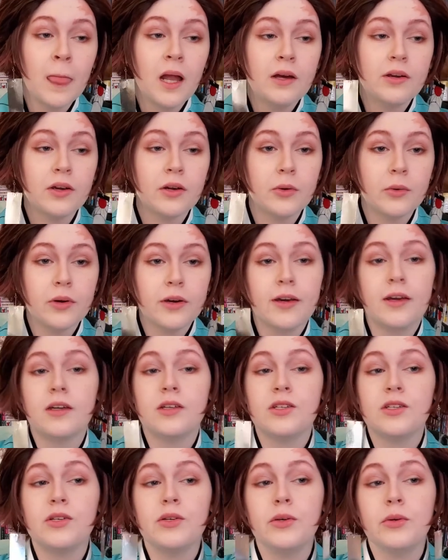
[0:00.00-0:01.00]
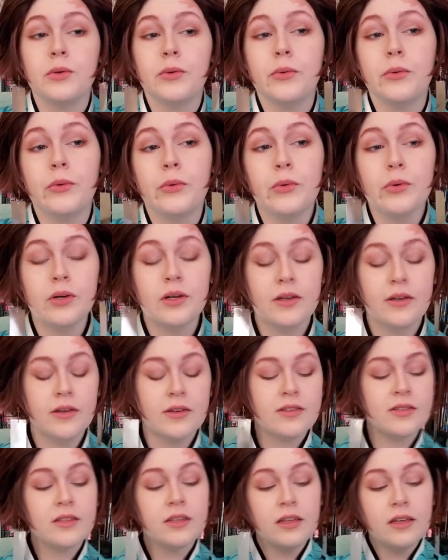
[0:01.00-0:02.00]
You're going to
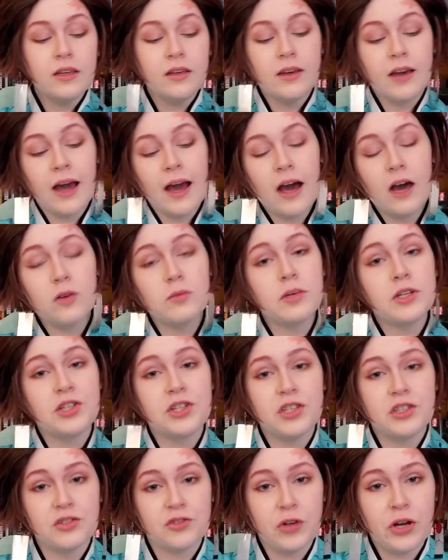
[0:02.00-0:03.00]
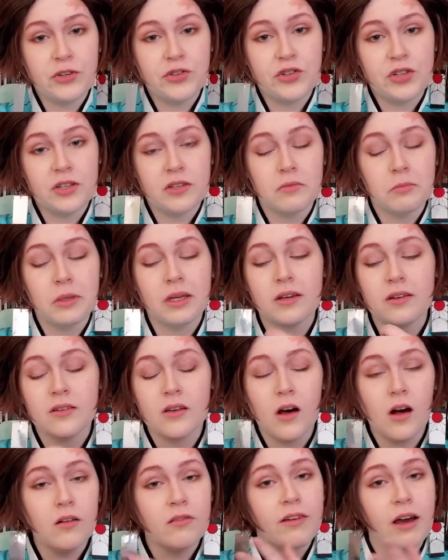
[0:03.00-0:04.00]
see how much it stretches, because
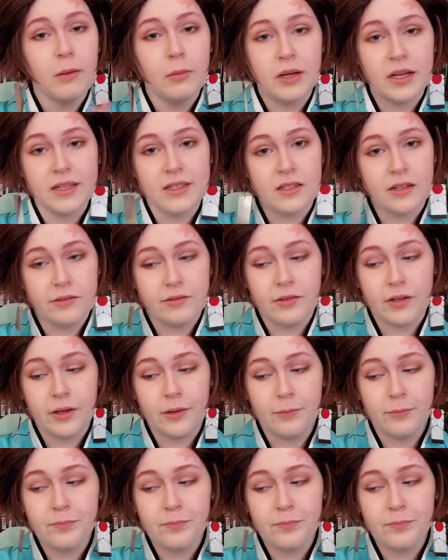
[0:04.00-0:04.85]
all fabric is different,